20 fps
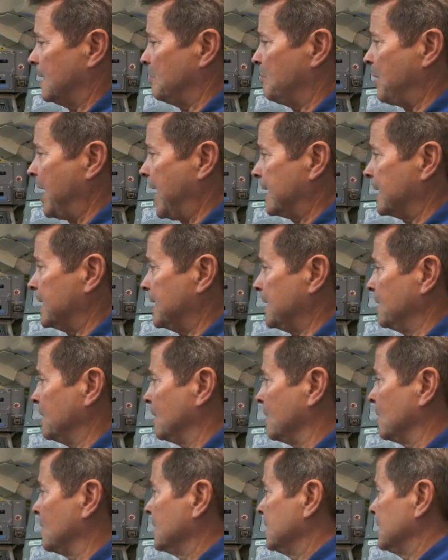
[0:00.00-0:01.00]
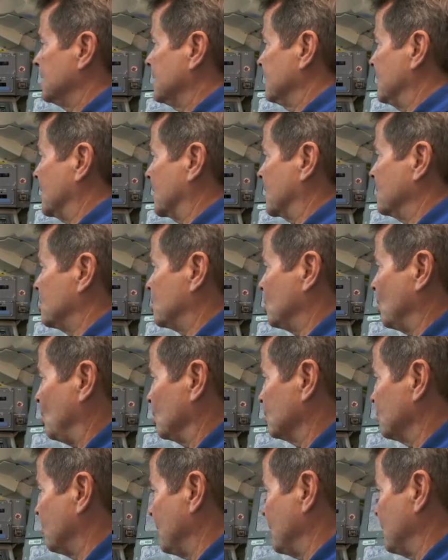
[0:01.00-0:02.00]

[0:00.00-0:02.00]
back here. The controls for